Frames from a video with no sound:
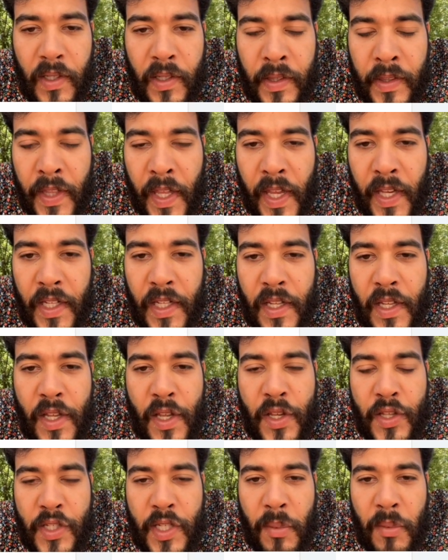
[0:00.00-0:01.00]
Then,
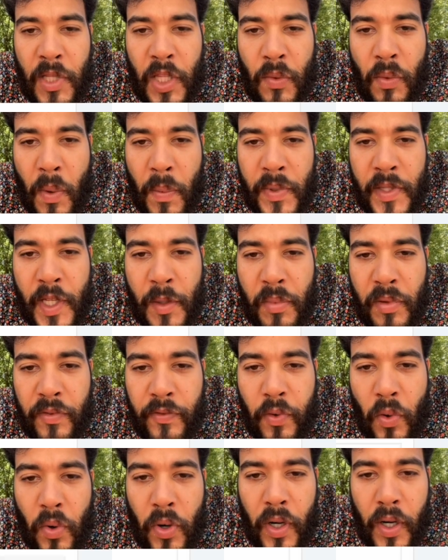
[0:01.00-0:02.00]
similar to what we did
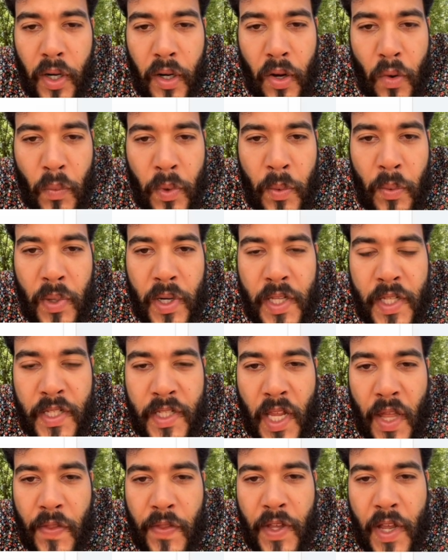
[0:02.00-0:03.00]
before, we want to
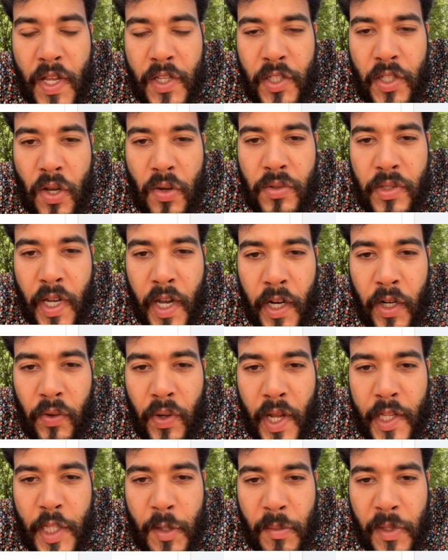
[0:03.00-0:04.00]
set the SEO title
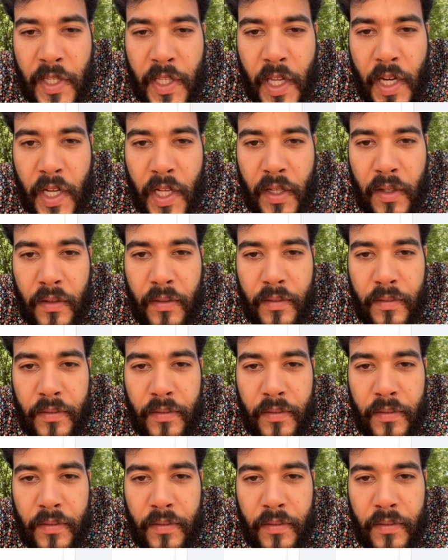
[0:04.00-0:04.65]
at the beginning.